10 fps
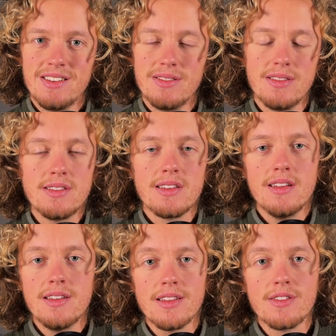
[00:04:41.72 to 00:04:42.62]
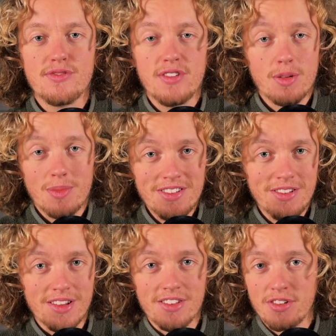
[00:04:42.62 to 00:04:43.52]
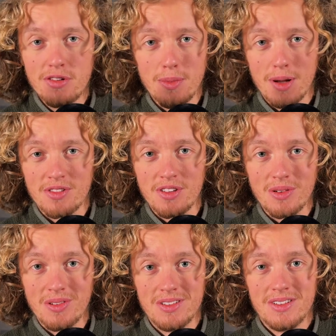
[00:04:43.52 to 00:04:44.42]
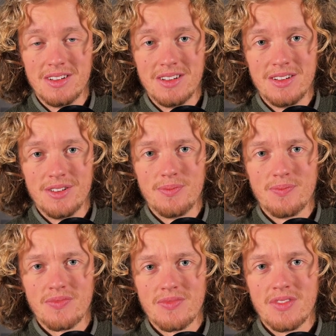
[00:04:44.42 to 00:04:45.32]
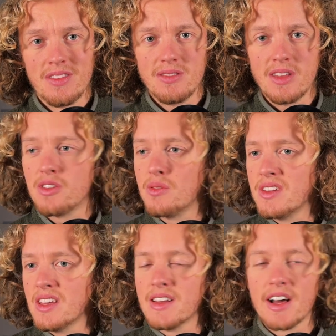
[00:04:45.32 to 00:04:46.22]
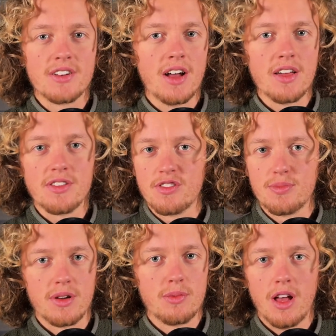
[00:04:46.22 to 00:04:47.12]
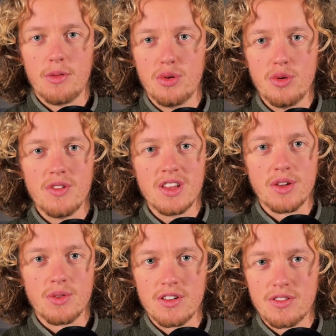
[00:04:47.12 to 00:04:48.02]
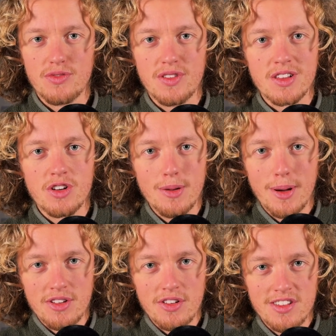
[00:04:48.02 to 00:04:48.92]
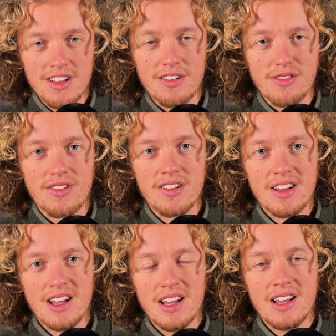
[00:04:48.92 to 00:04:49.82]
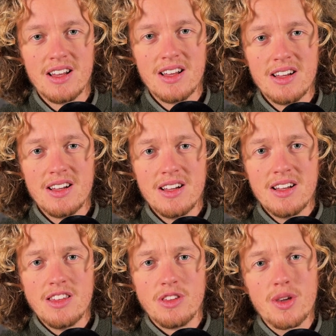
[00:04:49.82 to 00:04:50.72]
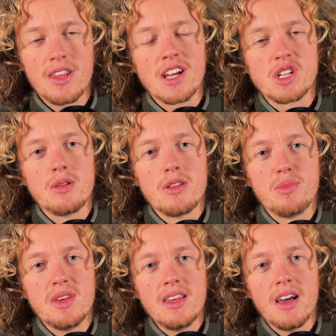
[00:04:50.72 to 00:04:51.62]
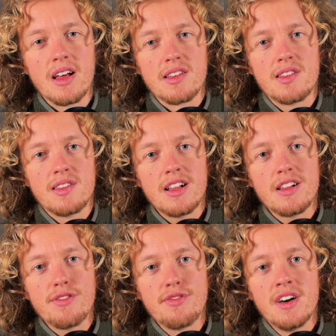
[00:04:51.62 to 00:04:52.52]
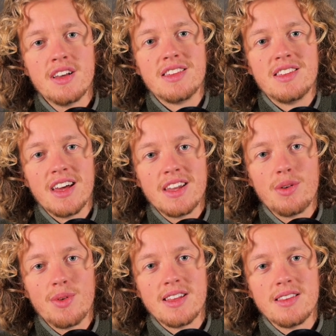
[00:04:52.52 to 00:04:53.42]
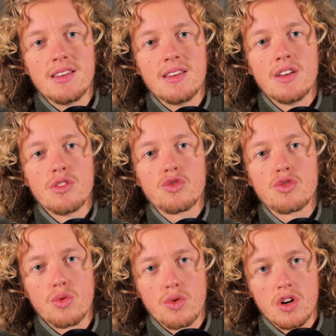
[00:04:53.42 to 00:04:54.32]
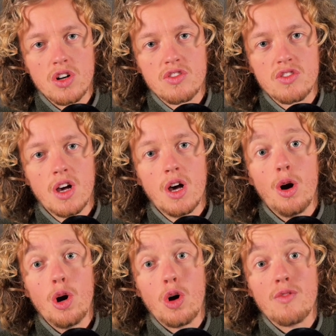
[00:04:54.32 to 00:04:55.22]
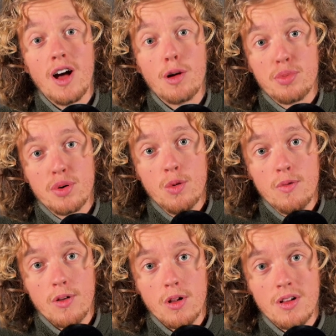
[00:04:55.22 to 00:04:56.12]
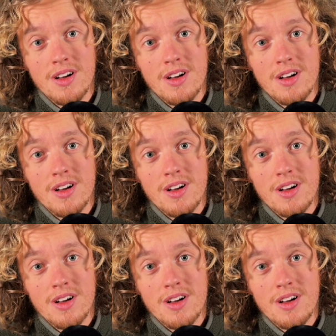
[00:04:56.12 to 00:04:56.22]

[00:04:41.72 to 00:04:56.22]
This isn't fundamentally true about you, that you need others' approval in order to feel good about yourself. You can actually be a self-generating source of approval